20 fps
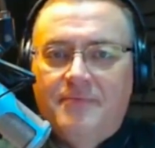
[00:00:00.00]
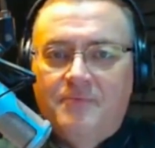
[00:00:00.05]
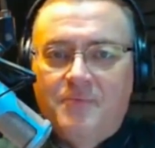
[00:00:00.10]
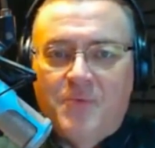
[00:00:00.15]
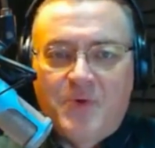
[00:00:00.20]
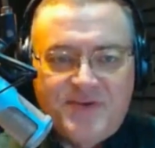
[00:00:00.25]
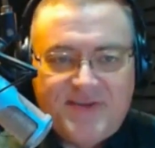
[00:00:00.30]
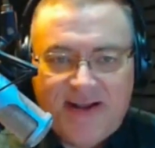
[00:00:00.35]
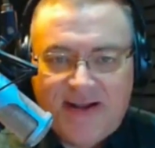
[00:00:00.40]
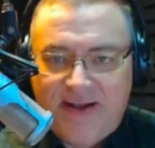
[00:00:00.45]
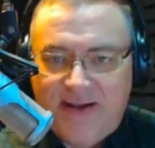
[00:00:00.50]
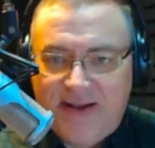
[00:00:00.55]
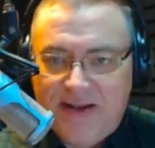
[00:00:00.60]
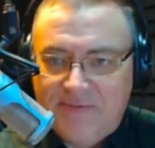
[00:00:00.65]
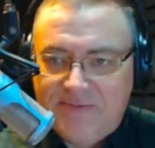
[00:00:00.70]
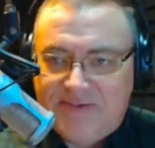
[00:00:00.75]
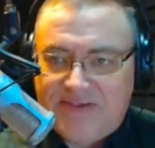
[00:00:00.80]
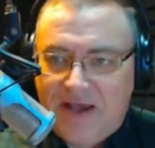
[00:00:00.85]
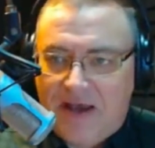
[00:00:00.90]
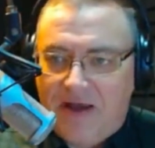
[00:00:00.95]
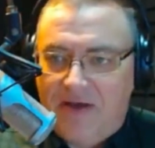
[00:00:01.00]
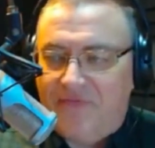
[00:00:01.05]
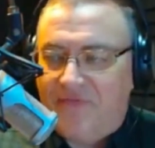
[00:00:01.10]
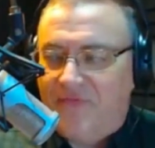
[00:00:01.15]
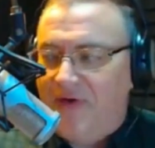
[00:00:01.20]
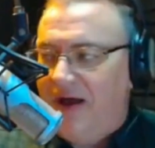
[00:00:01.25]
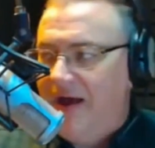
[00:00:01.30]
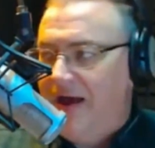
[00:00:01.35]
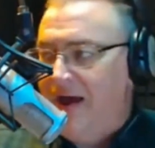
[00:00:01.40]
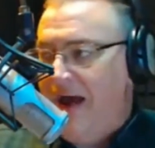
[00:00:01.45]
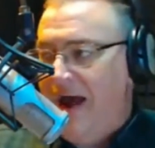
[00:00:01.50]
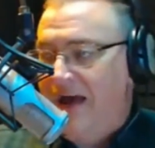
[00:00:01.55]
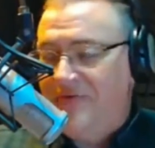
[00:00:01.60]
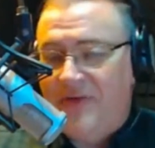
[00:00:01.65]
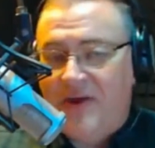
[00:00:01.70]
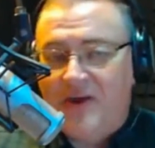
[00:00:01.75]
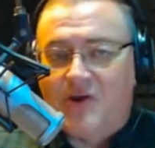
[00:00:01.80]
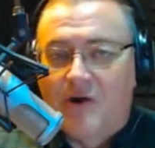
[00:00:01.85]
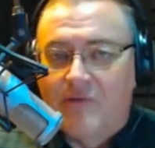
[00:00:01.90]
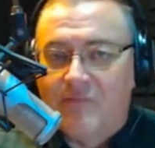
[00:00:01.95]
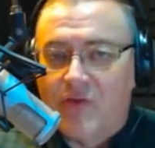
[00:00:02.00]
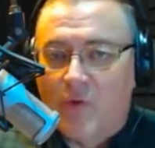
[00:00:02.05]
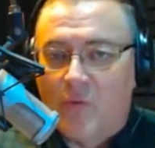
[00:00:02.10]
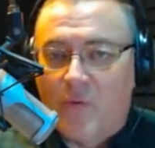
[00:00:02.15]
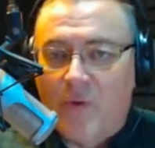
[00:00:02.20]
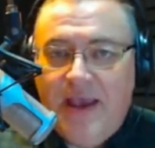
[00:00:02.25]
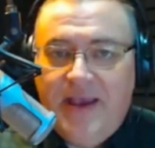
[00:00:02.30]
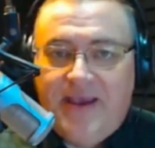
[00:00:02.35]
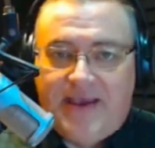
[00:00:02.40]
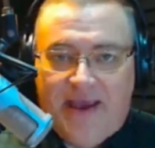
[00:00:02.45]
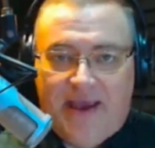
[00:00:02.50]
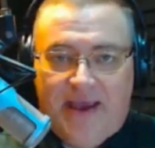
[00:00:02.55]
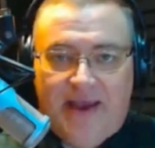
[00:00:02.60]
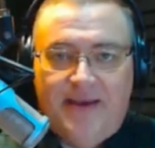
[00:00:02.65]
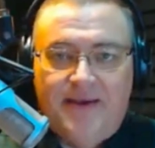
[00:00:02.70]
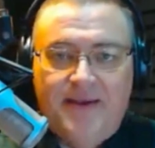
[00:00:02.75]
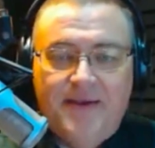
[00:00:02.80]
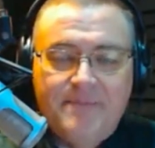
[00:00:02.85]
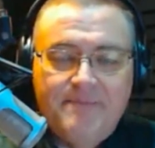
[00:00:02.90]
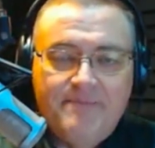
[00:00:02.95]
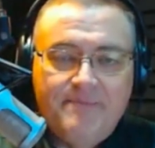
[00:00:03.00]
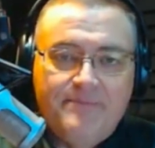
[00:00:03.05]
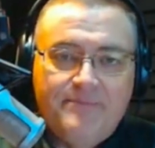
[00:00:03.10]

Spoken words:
presented himself, I think, over the weekend